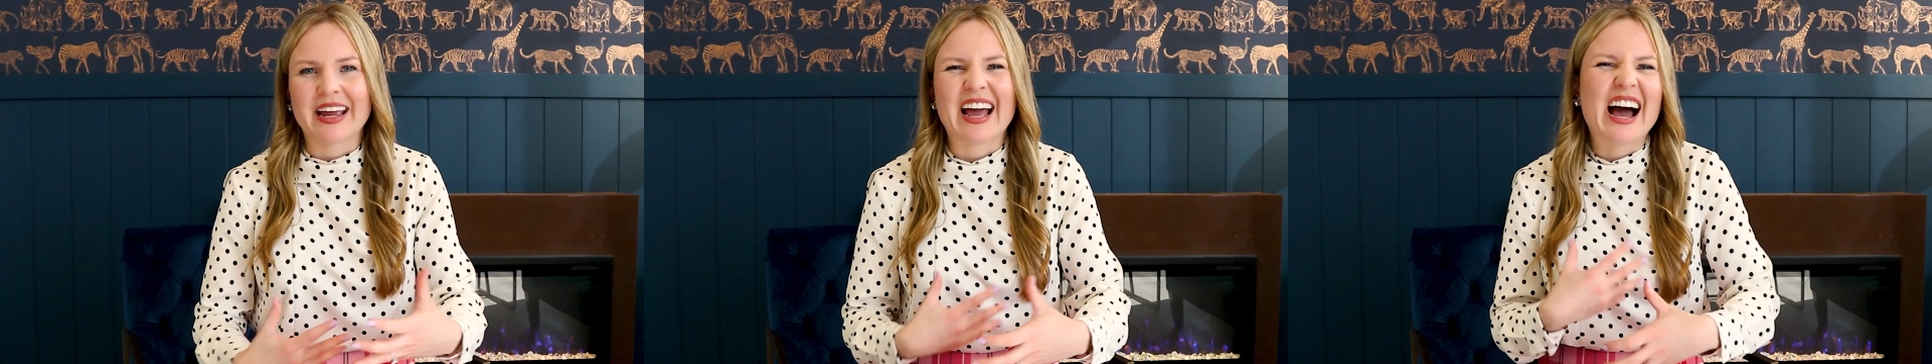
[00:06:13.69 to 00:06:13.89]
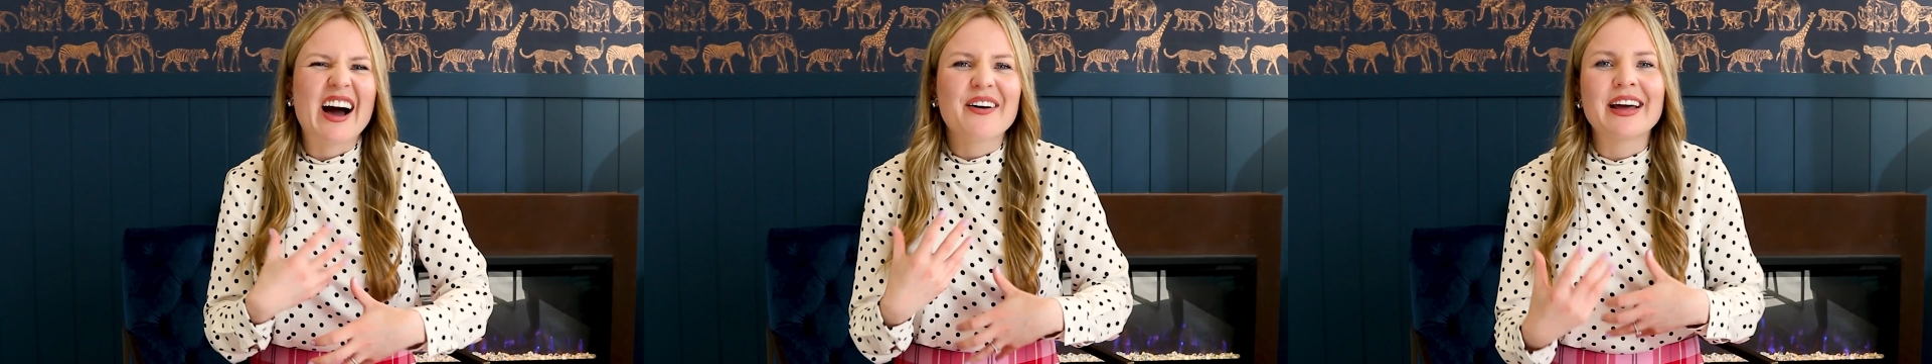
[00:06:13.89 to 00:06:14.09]

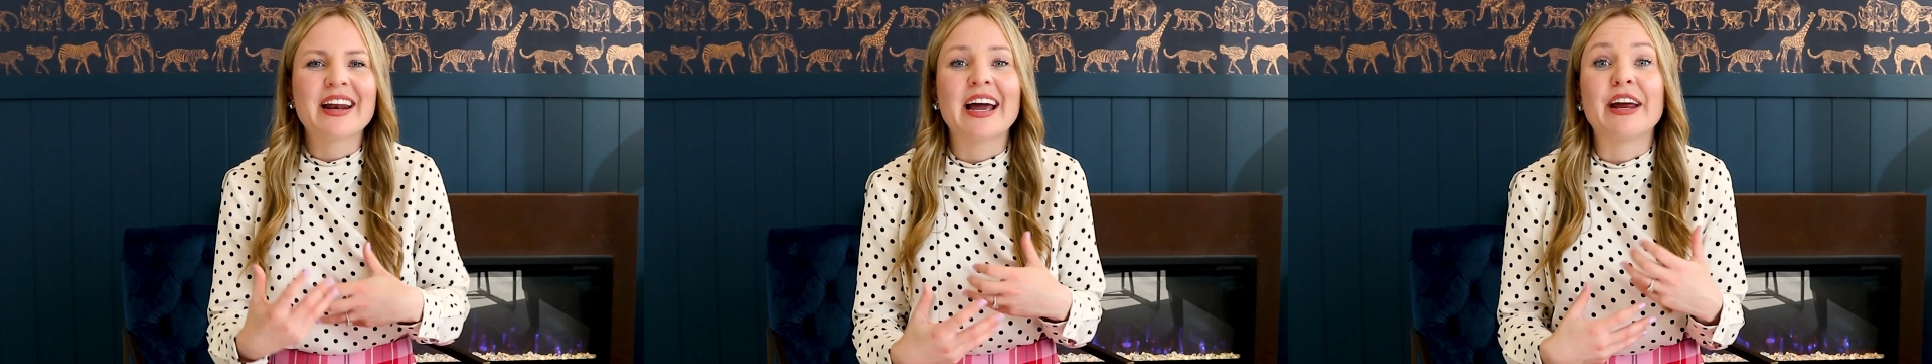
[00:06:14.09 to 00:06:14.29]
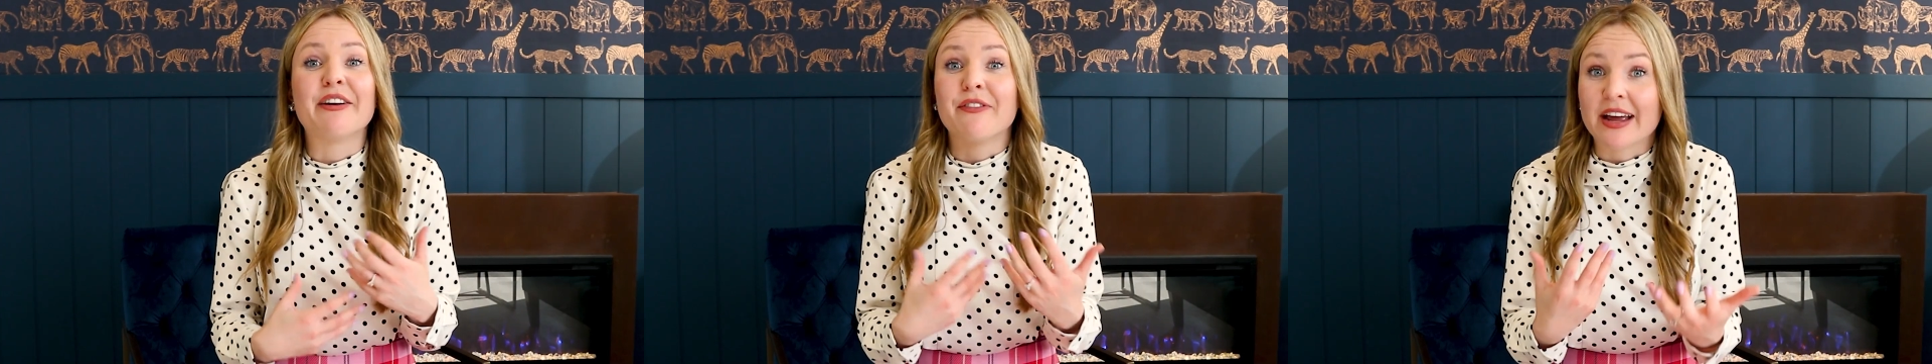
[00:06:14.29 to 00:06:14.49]
How can
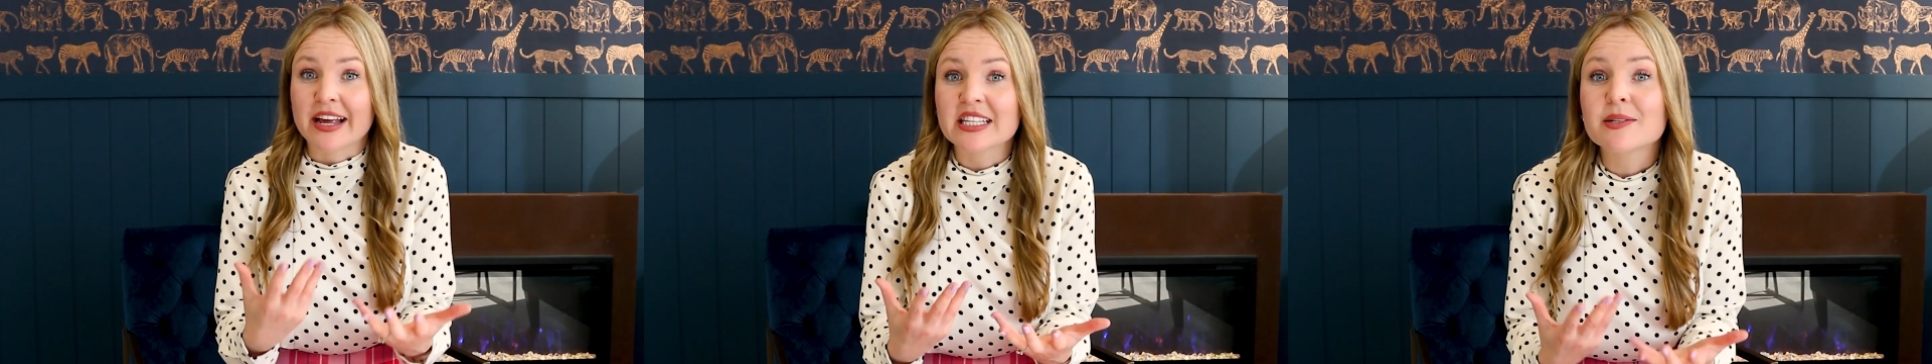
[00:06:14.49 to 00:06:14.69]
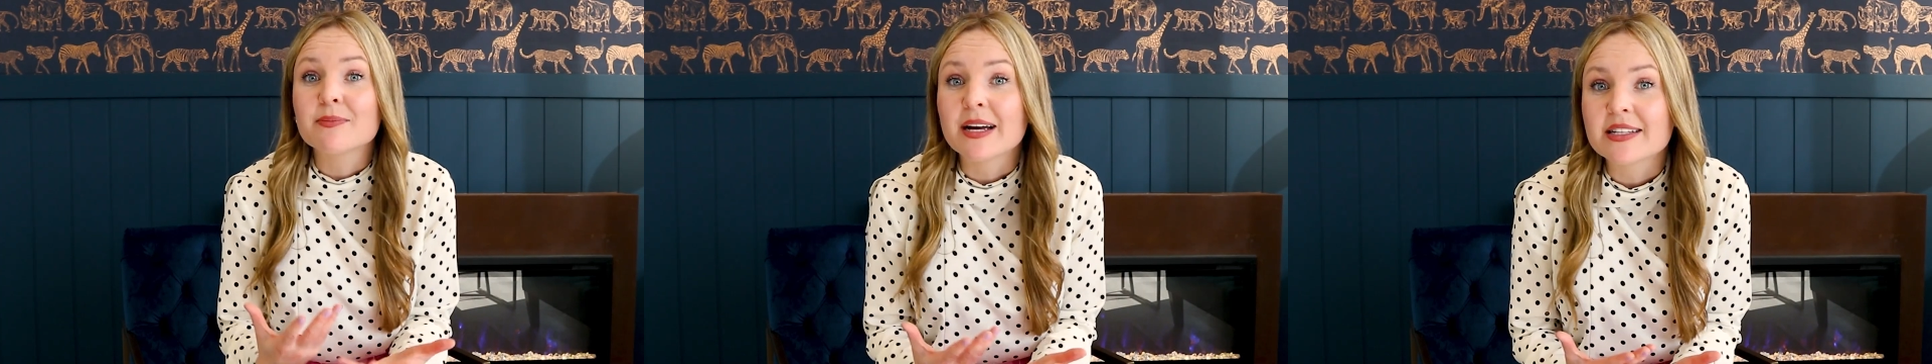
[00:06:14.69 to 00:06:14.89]
I
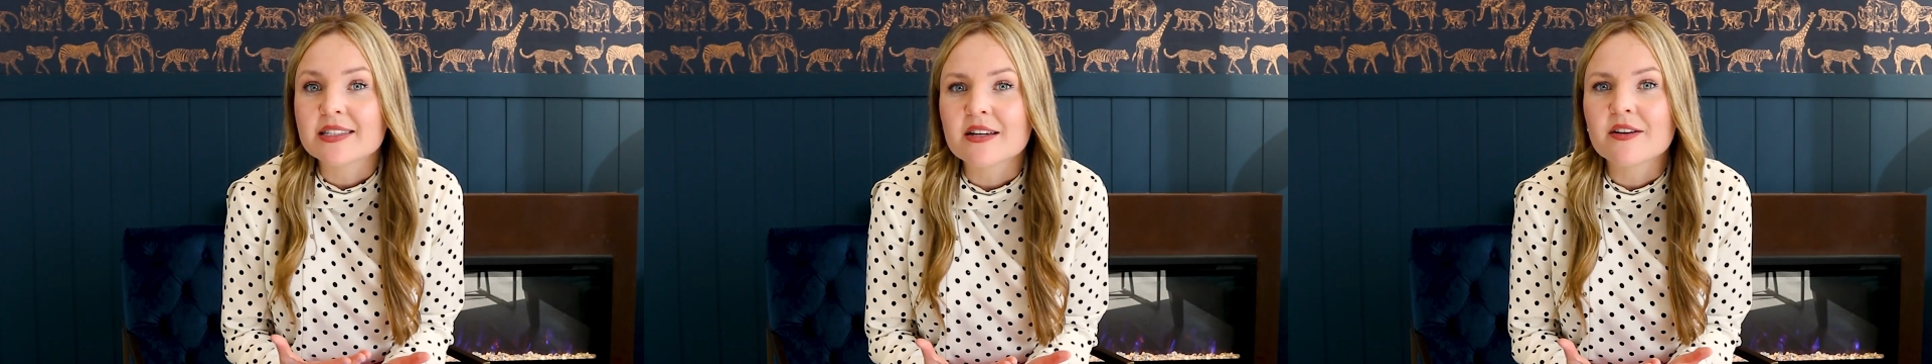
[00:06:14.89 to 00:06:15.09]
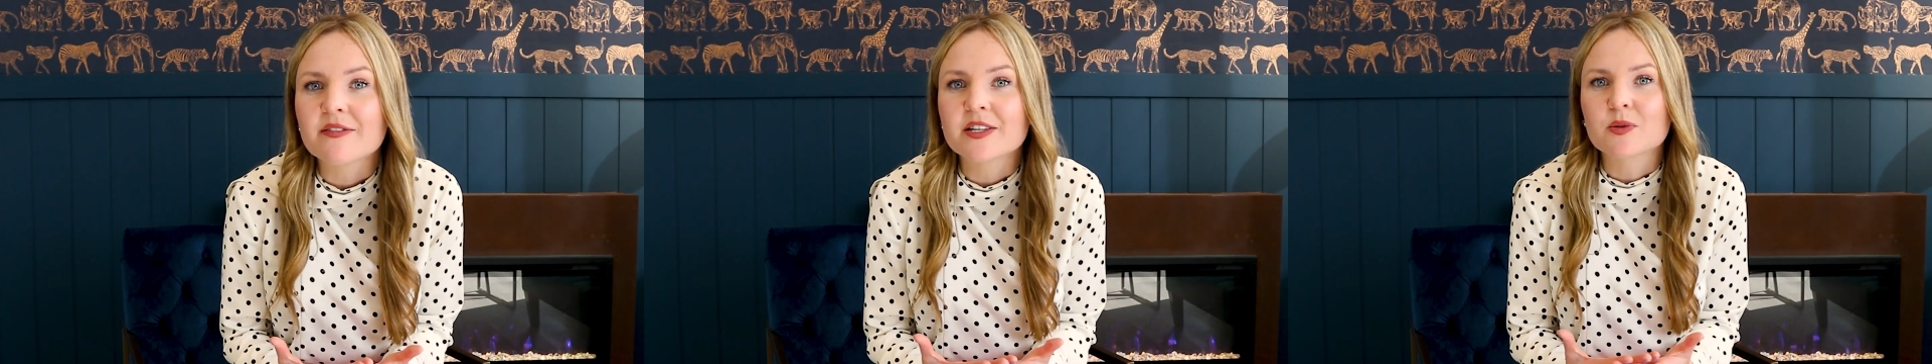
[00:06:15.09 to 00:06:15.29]
advance
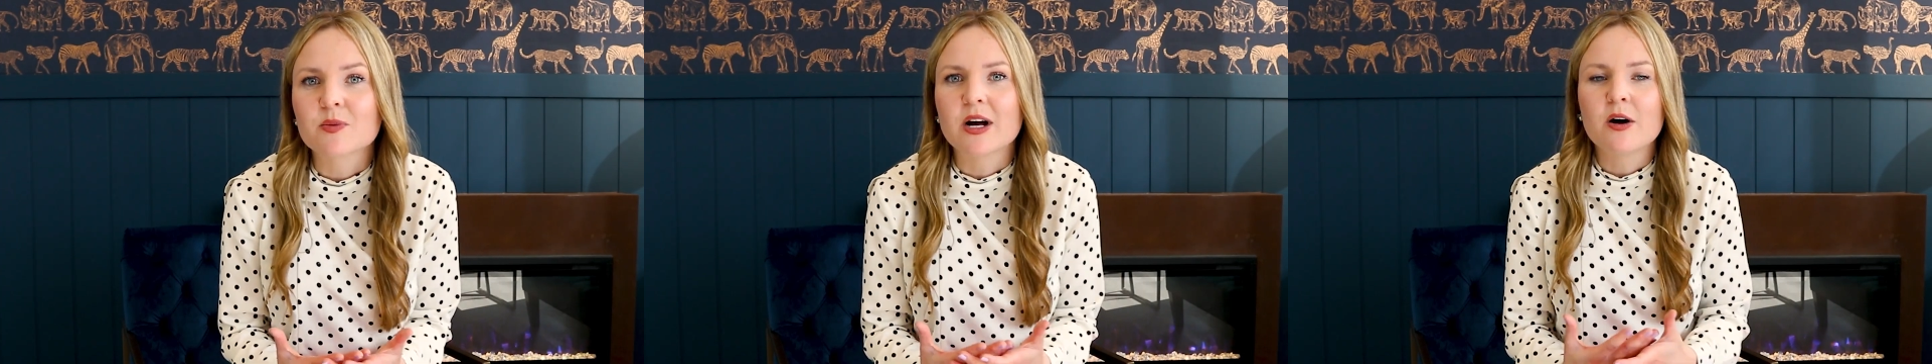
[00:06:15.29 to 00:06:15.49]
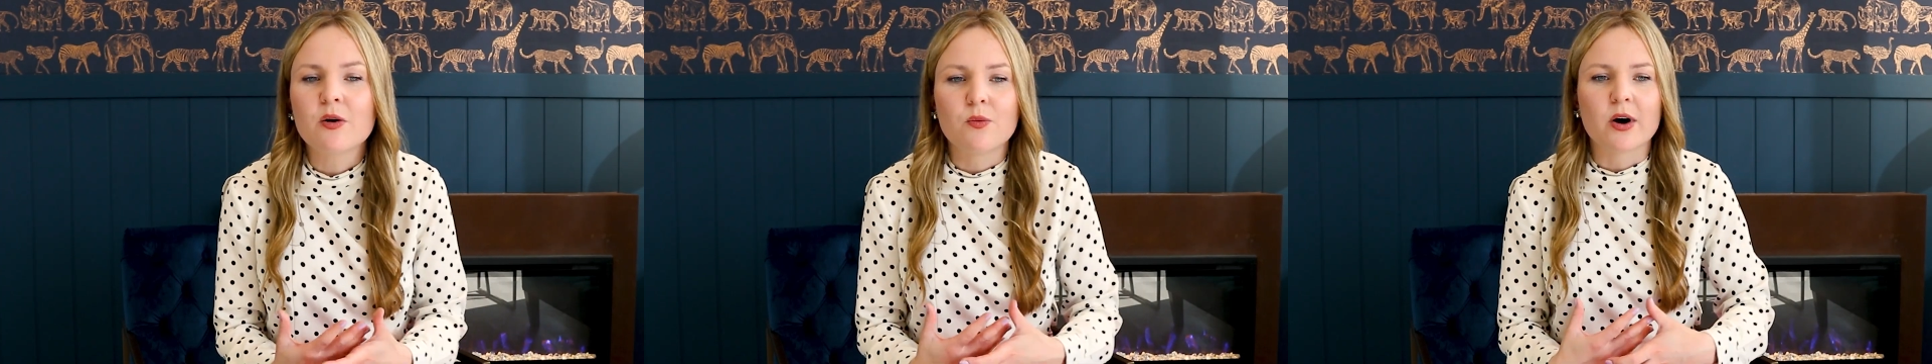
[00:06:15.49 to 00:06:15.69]
myself as well?